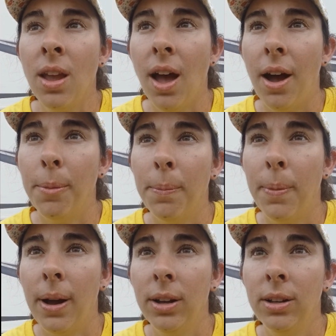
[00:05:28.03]

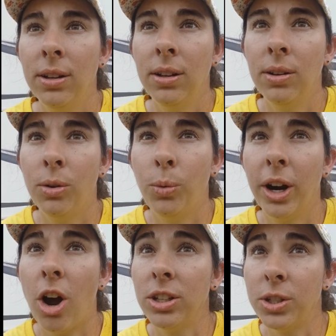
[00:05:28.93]
Um,
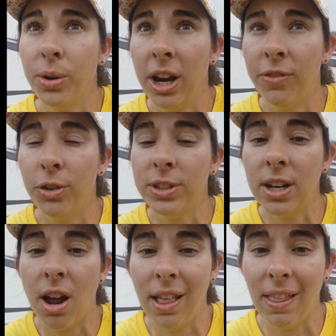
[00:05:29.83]
we're also careful to
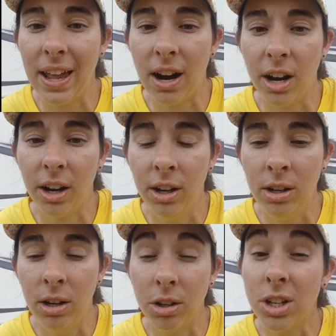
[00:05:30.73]
not let our
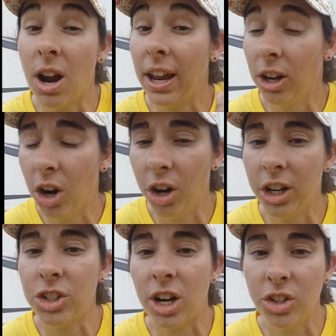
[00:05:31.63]
or to not
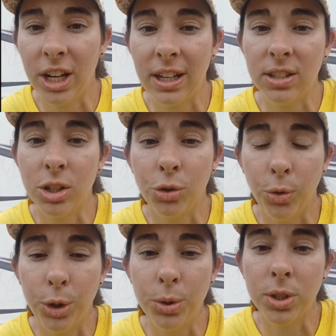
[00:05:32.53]
encourage our chickens to
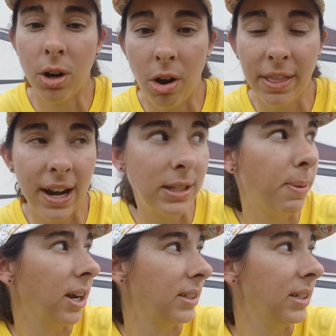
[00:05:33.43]
roost on the nest
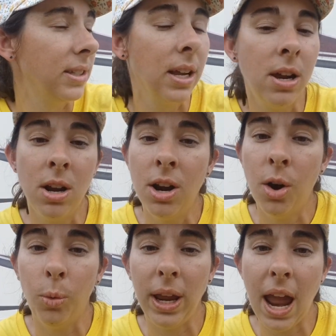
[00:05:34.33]
boxes.
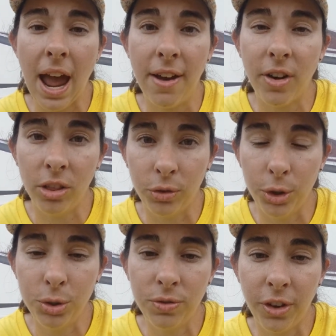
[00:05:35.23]
We have other
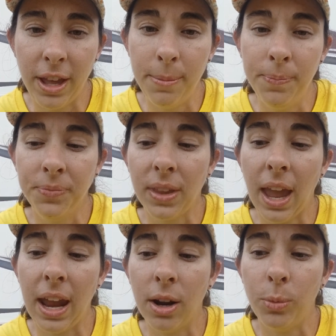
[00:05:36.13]
roost for them
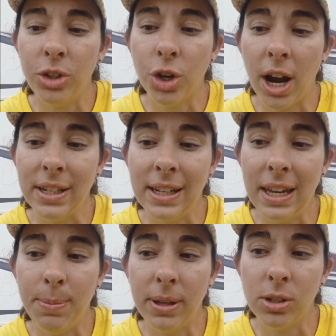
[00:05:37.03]
and we try to
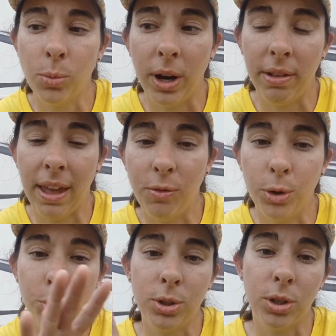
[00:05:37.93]
keep it to where they
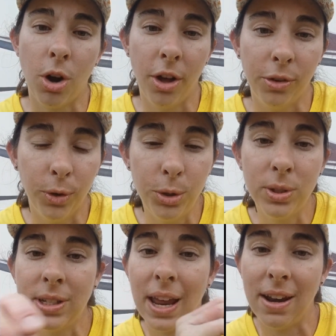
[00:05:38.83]
roost on the
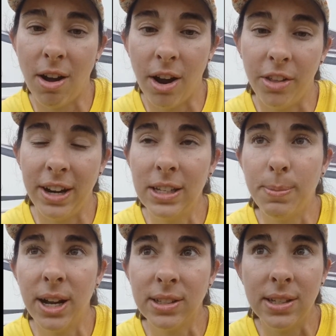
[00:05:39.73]
roost and not on the nest
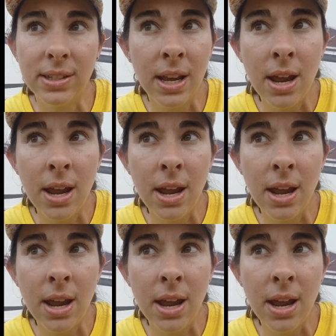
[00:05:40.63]
boxes